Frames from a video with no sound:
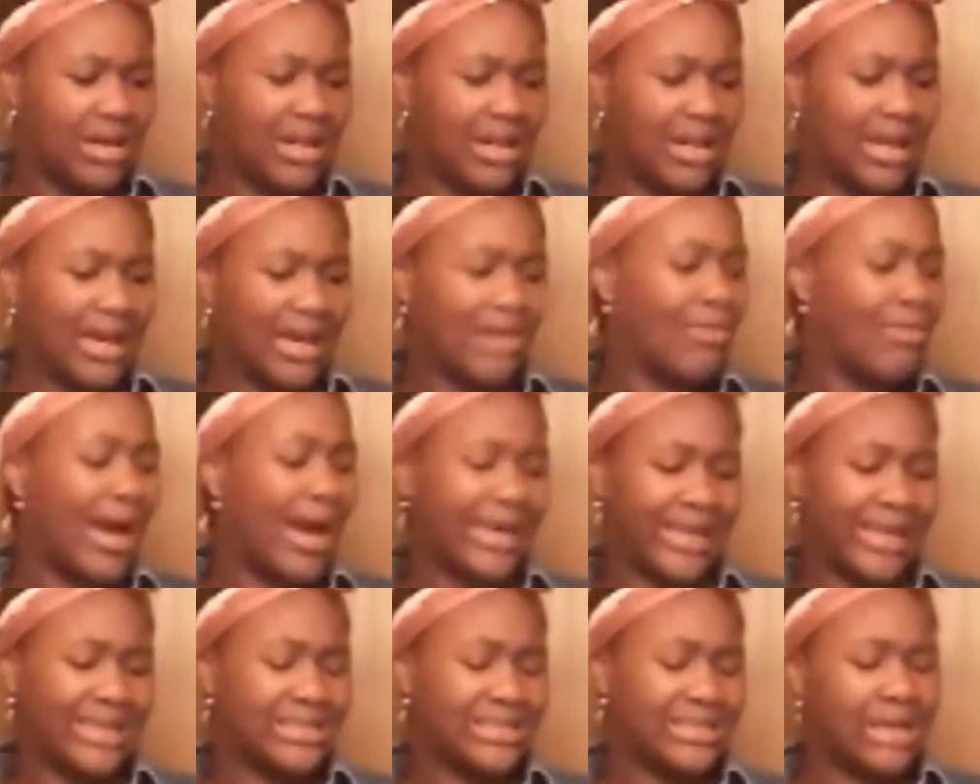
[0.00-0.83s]
I don't know, I
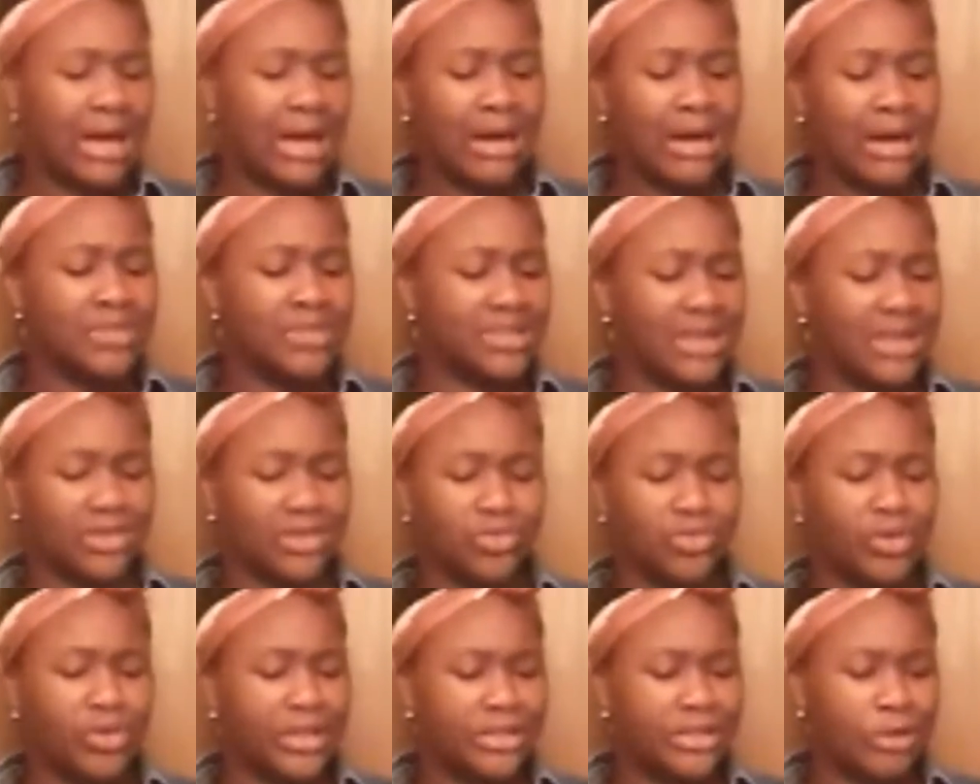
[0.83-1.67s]
can't talk. I'm just
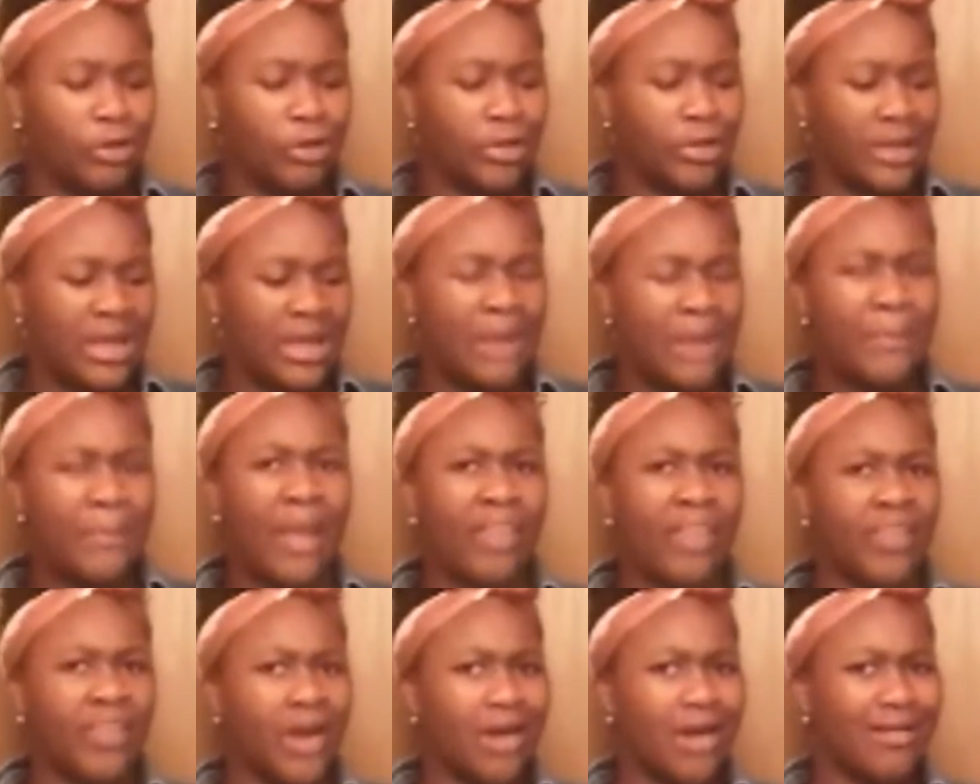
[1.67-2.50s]
like 2 years older than him,
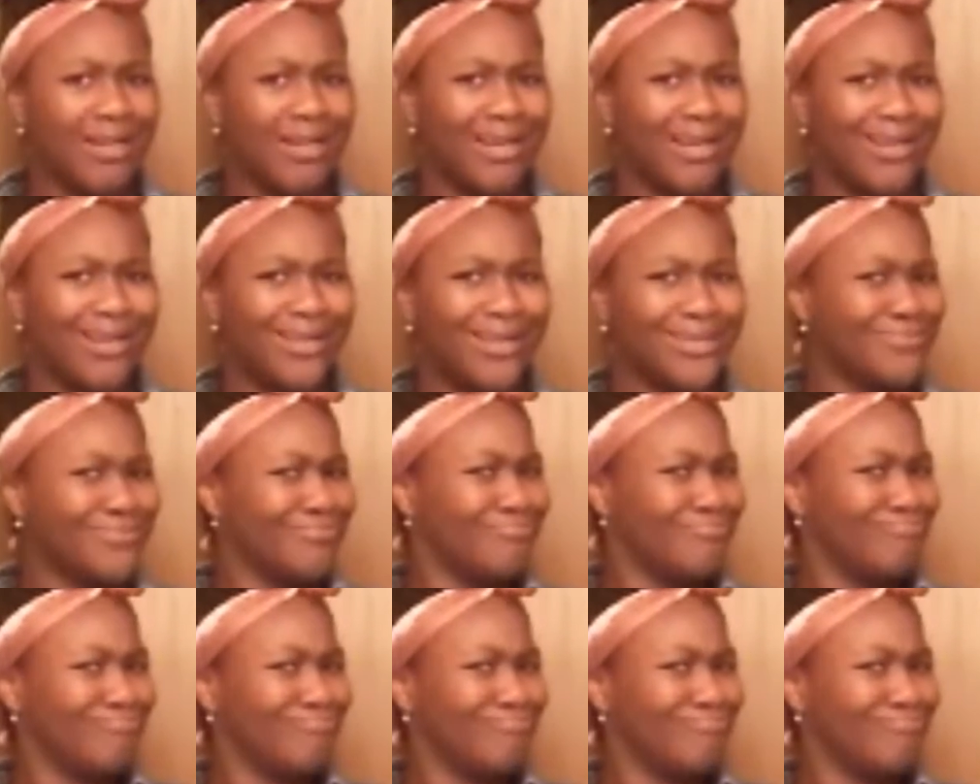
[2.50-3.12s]
but 13?